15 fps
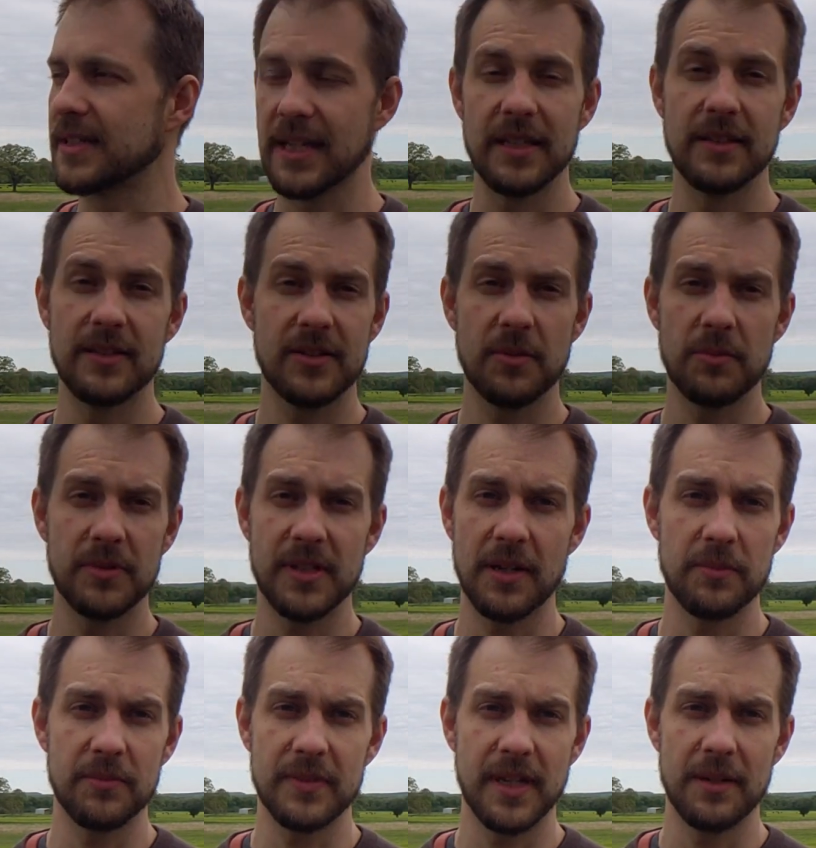it,
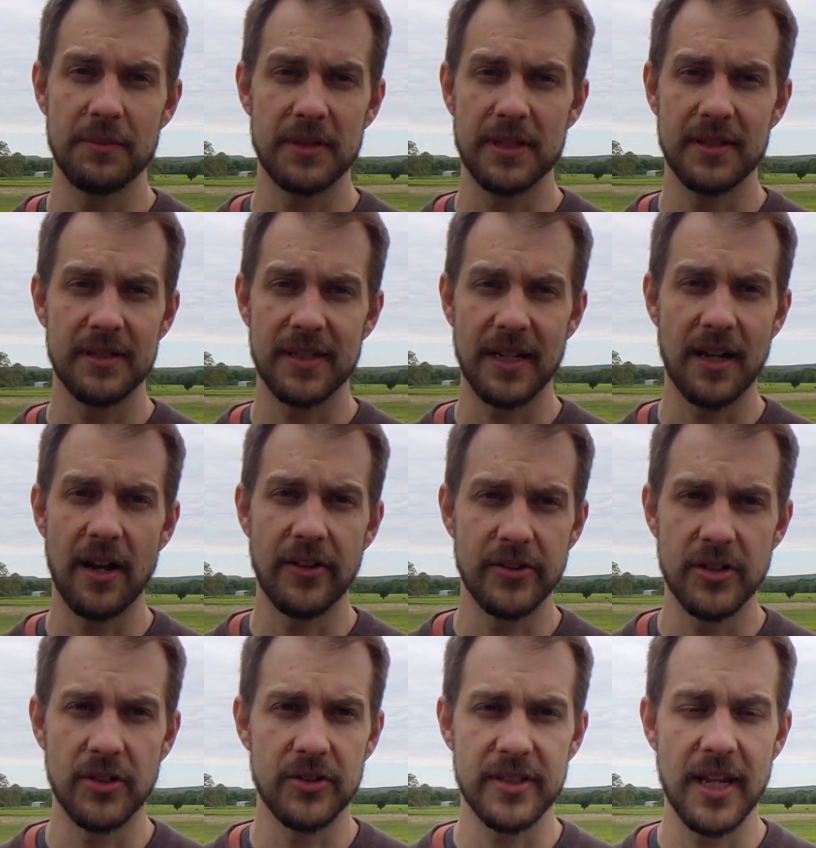sometimes in psychology
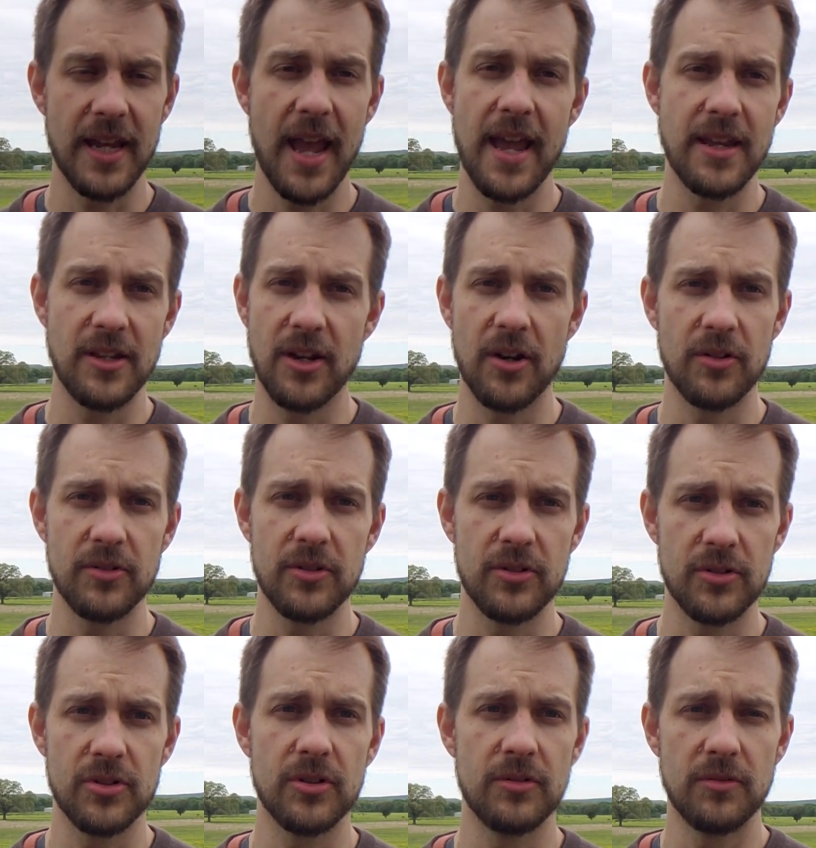they'll say, hey, you know, you
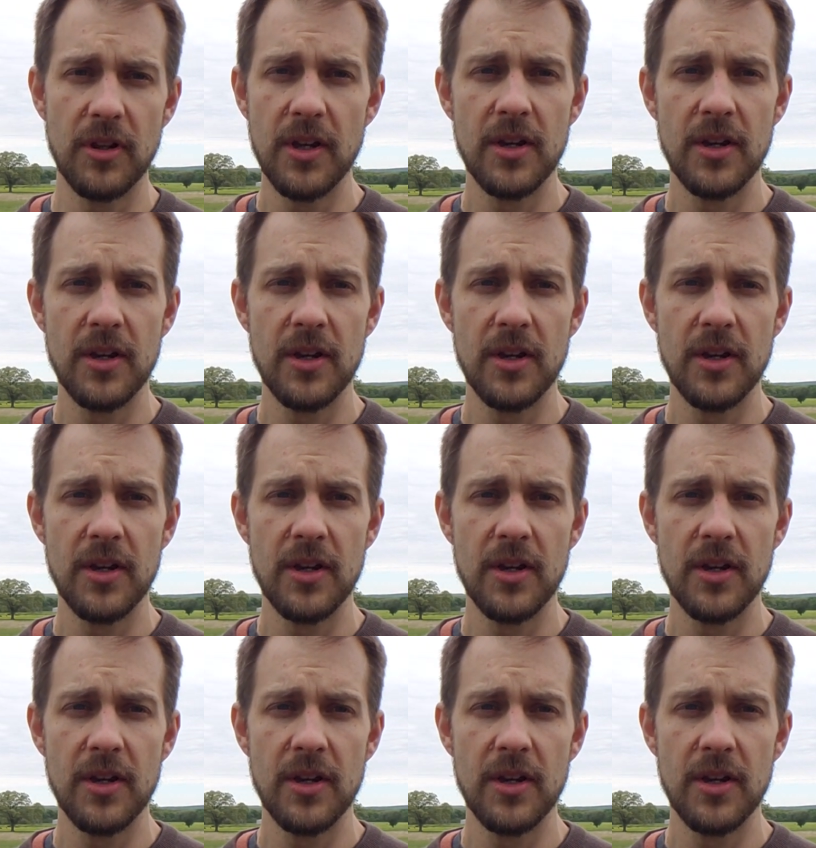should